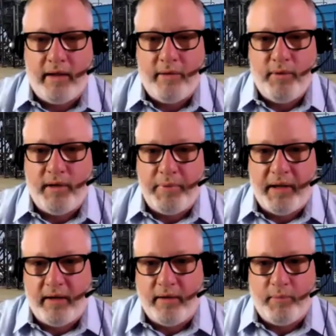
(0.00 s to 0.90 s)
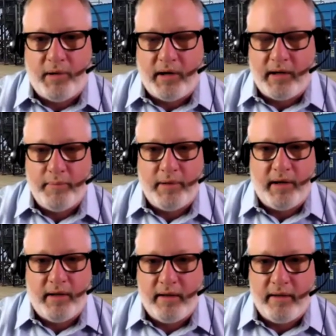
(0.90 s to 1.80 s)
think it would depend on the market,
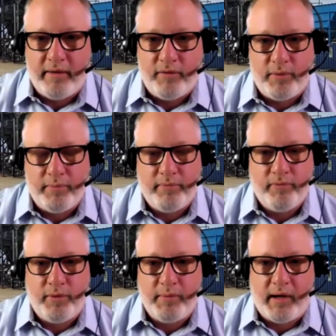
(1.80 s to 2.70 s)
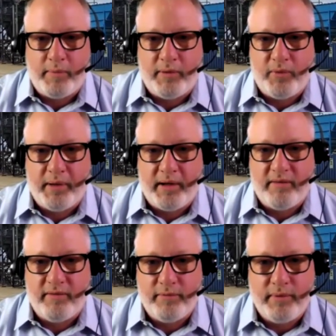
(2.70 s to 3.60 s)
but I think from our
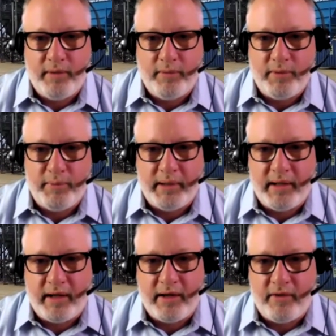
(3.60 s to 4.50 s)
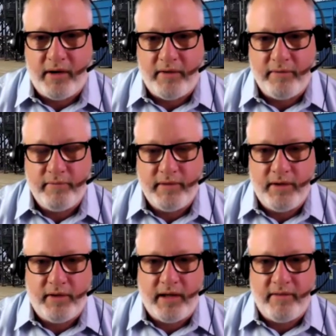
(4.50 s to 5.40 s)
perspective, we've been kicking around,
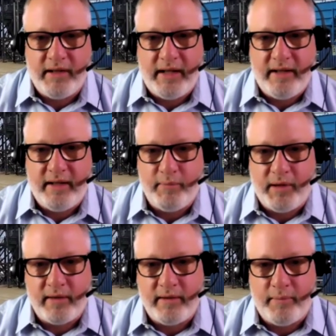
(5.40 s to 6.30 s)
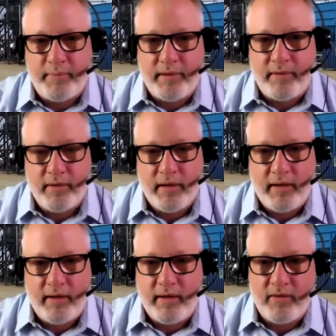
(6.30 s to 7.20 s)
kind of an 18-month number,
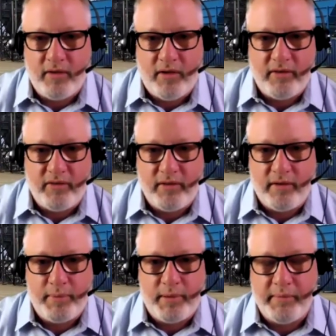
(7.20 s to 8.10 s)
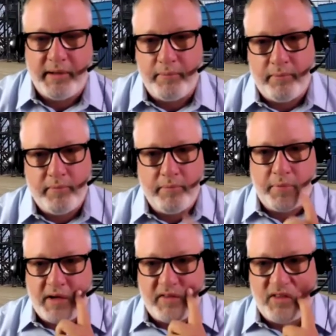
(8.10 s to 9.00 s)
as long as the permitting
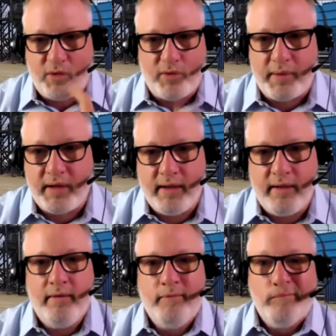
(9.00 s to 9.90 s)
process was pretty